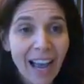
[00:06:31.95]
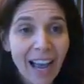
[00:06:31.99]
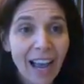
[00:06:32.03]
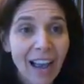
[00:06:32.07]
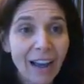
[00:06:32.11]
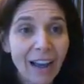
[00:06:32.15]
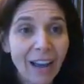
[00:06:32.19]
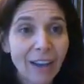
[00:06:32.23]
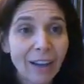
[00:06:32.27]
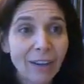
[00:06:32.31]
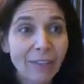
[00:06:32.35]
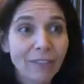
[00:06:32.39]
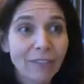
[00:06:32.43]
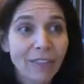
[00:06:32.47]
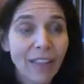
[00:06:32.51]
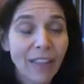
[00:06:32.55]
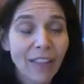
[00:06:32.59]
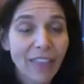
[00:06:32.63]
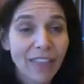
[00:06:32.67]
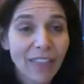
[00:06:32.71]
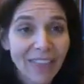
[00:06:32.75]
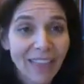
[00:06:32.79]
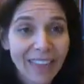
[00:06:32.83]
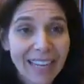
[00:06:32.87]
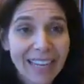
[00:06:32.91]
of the
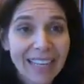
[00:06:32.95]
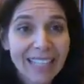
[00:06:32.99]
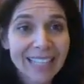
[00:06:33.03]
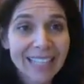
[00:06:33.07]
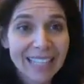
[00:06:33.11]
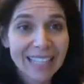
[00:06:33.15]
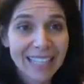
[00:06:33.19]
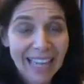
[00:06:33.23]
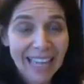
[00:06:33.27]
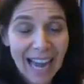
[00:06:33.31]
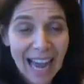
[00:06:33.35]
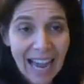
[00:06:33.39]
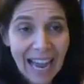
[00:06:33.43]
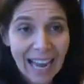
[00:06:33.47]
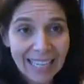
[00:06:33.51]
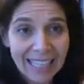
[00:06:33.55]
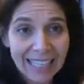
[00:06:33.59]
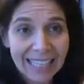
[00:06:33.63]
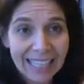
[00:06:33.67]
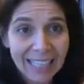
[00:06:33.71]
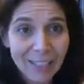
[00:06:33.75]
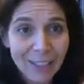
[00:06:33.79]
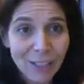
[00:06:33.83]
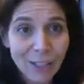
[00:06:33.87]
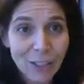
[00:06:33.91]
things that I
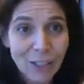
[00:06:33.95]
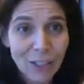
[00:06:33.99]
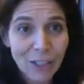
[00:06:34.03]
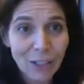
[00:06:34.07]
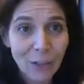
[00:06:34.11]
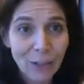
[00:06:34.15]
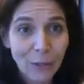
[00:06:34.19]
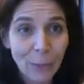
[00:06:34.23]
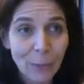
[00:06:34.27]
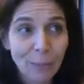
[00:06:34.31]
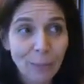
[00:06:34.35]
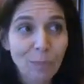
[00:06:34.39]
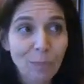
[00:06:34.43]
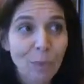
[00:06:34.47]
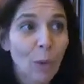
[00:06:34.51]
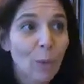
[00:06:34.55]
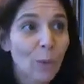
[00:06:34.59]
need to do.